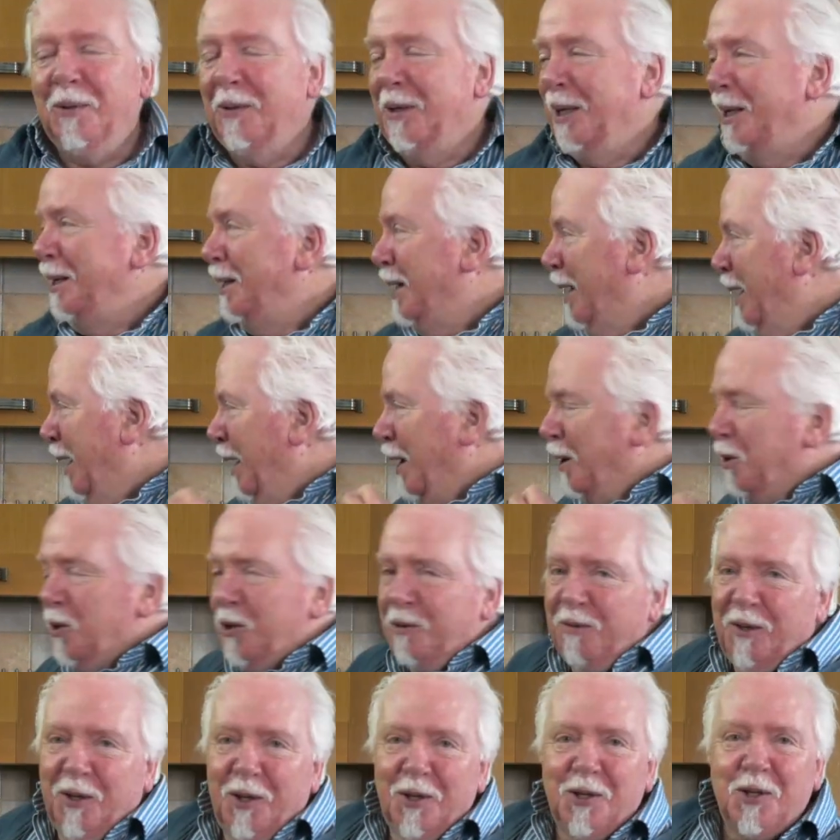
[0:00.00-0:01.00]
the
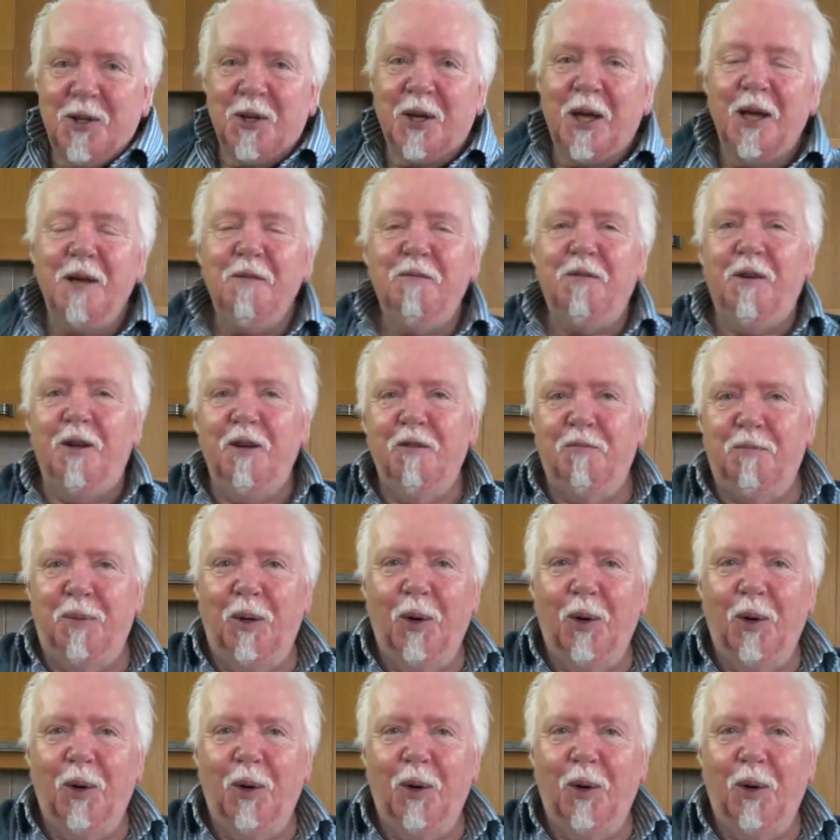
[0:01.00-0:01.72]
Hauswirt K5